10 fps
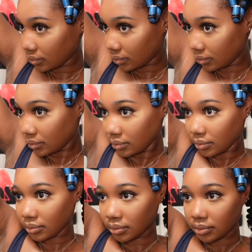
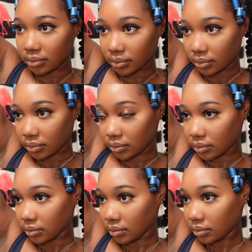
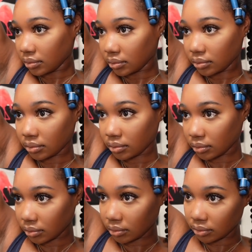
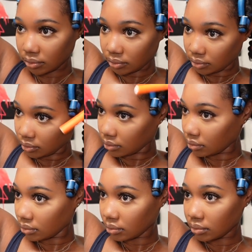
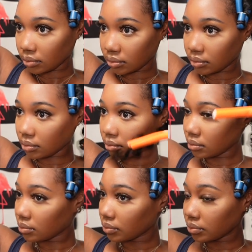
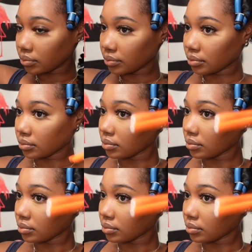(silence)